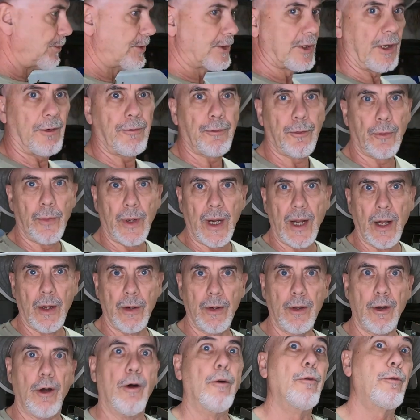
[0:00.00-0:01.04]
stuff
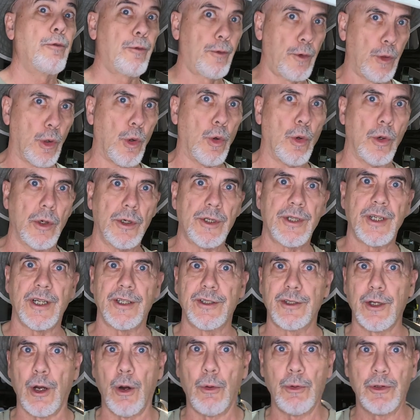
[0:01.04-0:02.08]
around, of course.
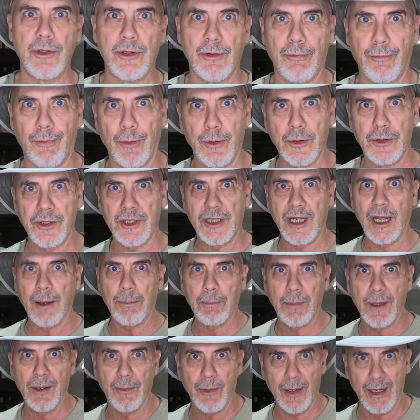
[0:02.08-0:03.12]
That's always the first
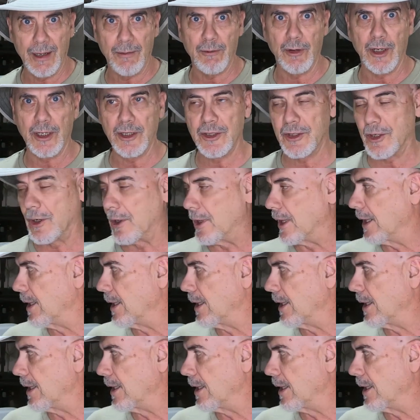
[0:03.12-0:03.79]
step whenever I start